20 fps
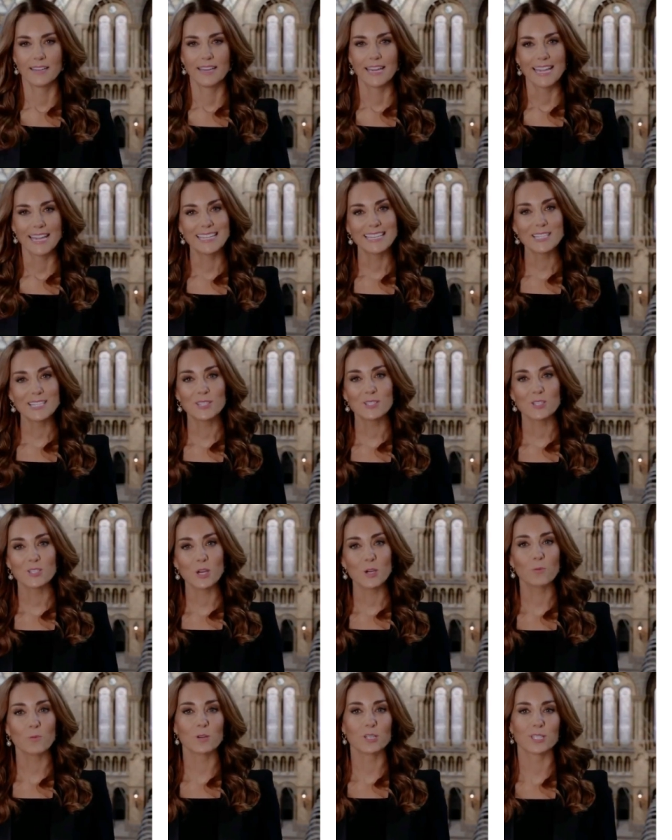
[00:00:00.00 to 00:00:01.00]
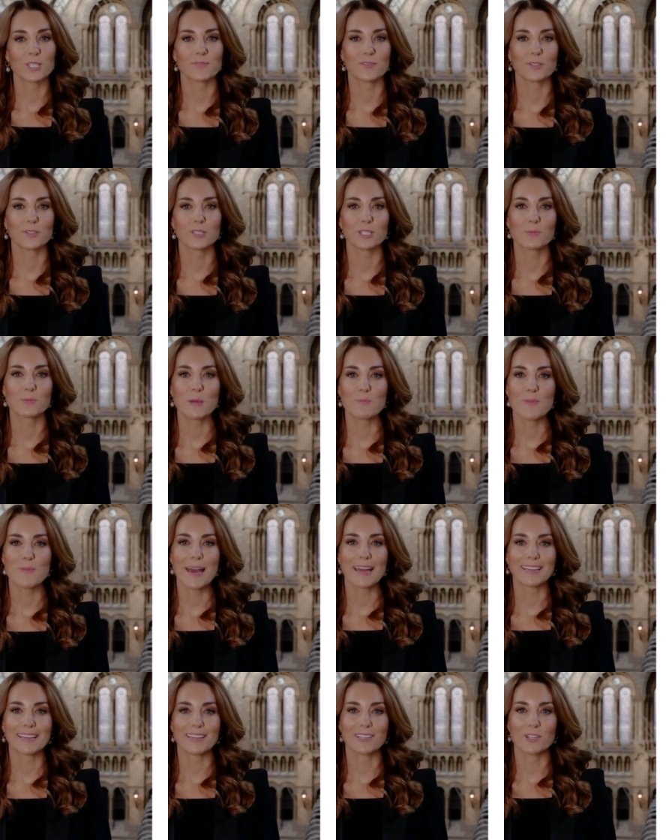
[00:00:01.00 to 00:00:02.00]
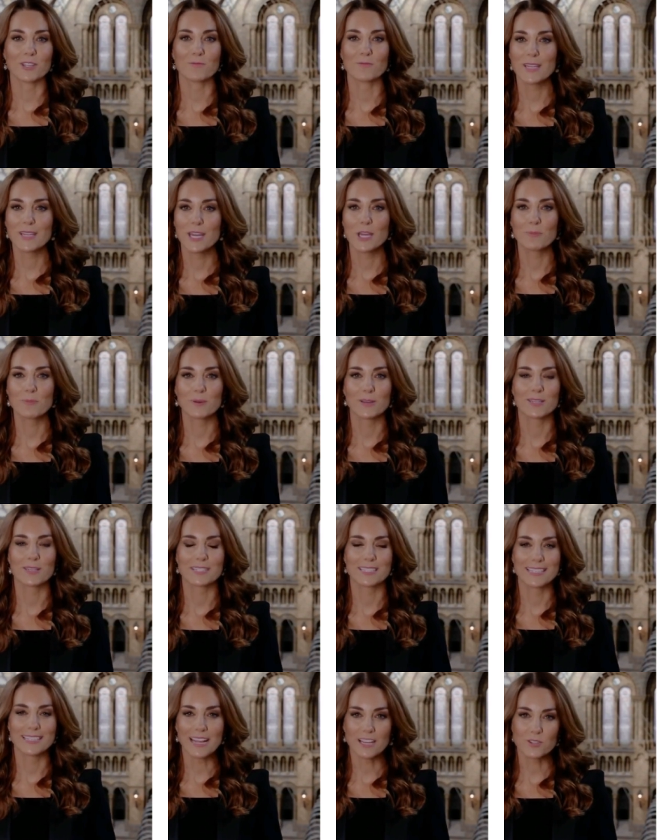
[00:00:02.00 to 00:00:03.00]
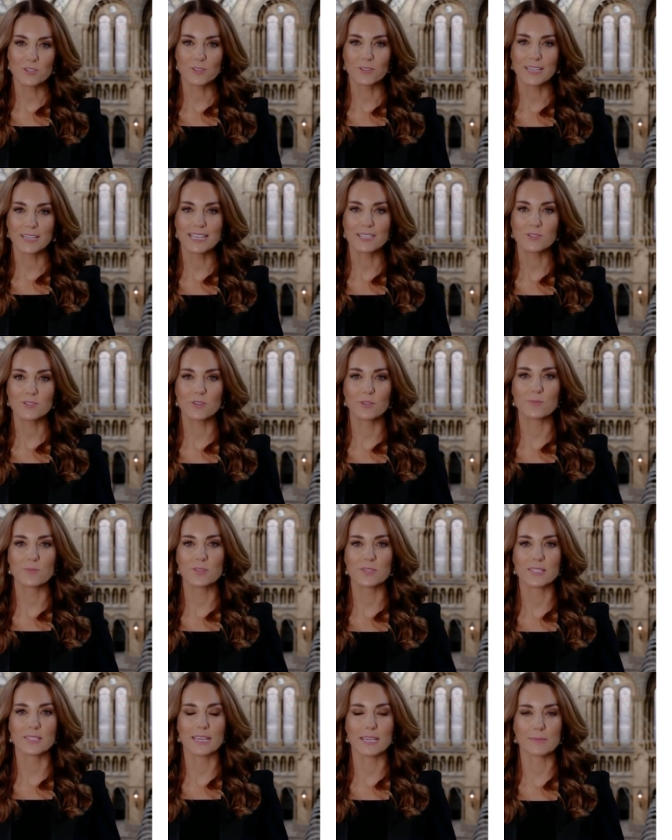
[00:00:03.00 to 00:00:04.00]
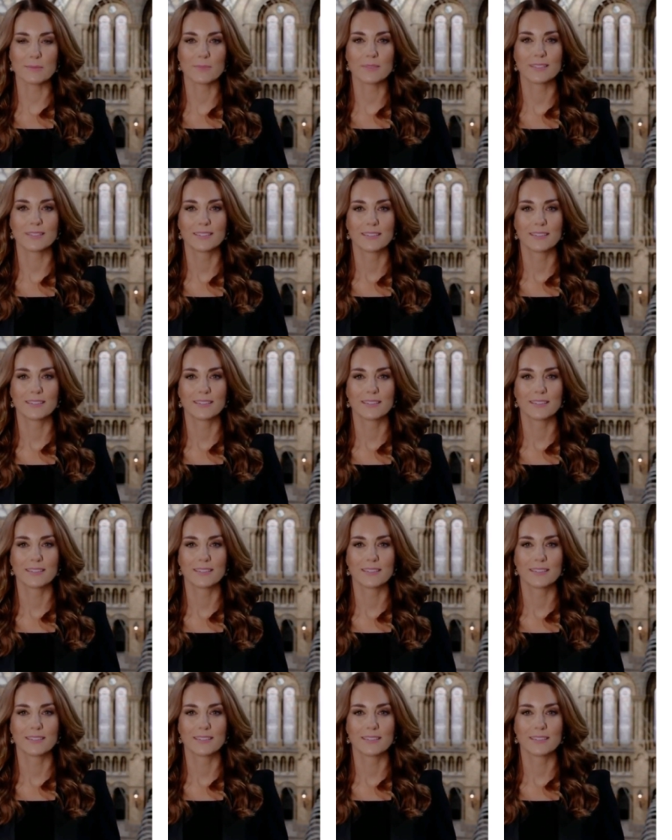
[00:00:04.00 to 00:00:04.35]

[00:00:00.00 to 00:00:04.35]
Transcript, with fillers: It is so wonderful to be back at the reopened Natural History Museum